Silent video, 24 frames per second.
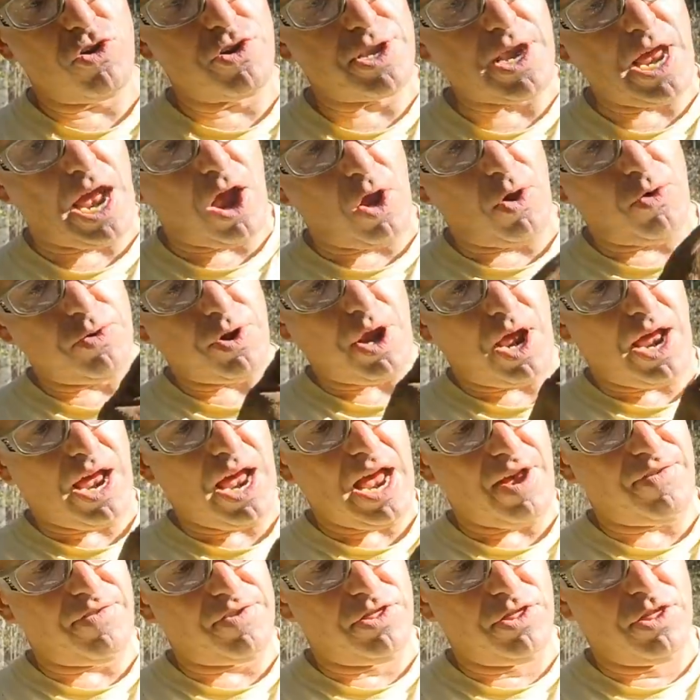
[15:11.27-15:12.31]
down, I
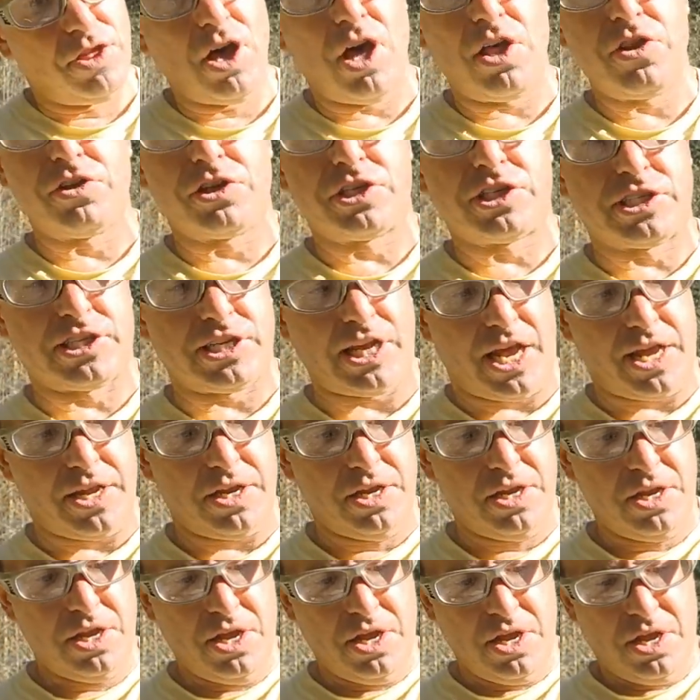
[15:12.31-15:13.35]
have another set
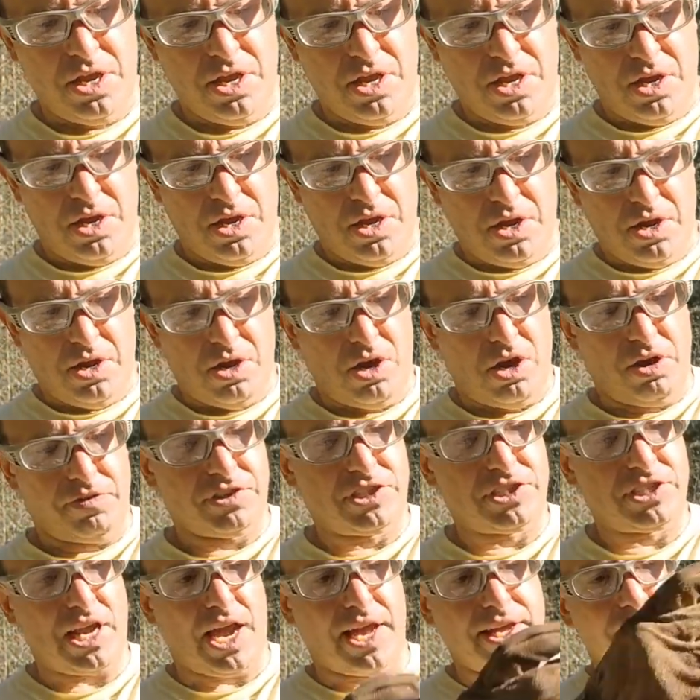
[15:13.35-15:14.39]
of
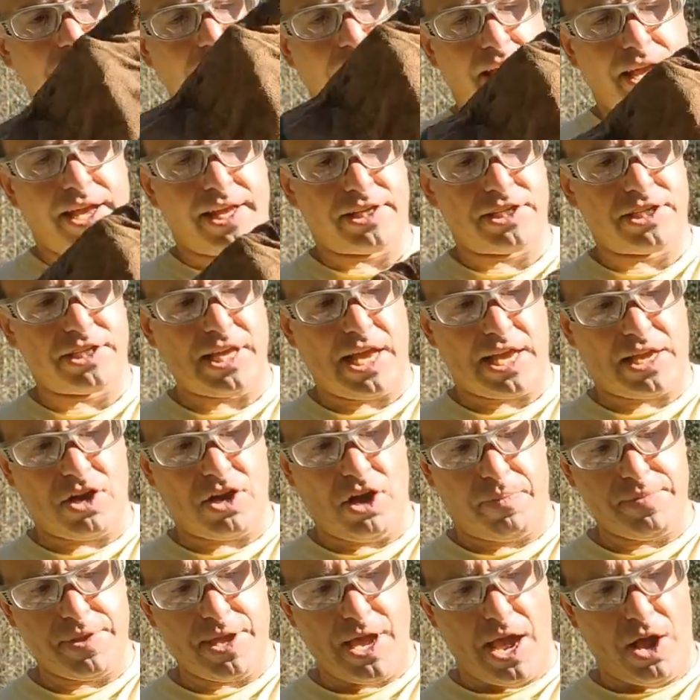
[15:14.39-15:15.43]
side langets that
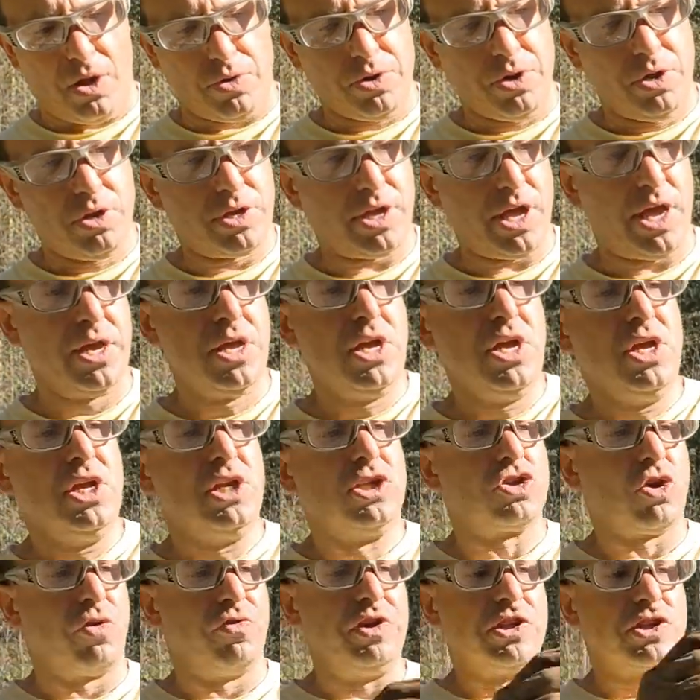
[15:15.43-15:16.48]
come down, okay?
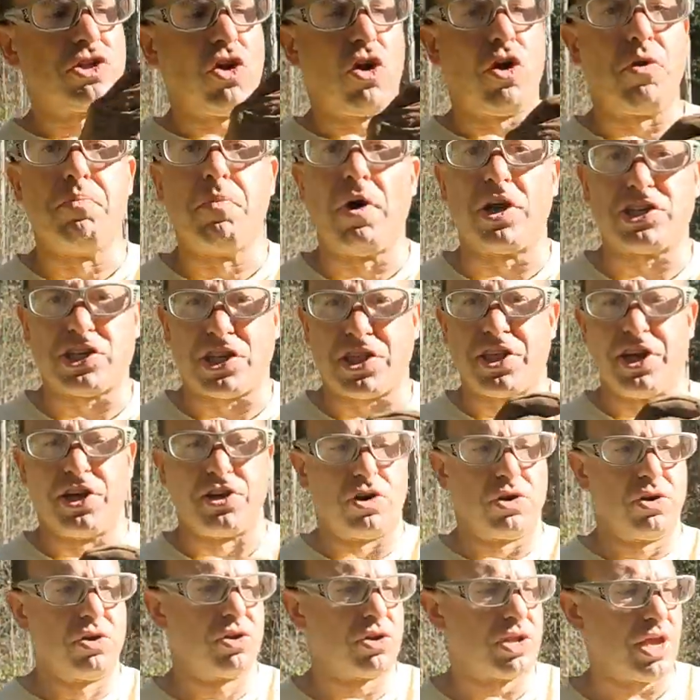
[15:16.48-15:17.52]
So these are much
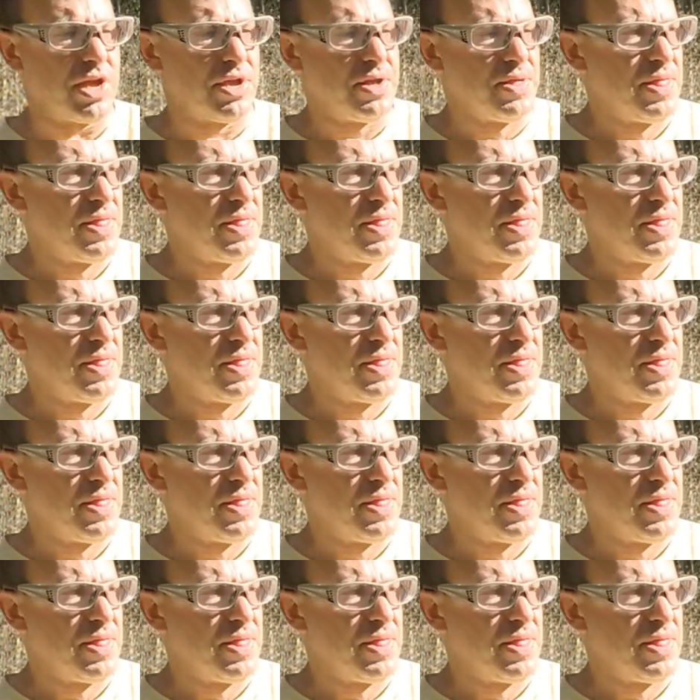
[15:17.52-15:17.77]
thinner, okay?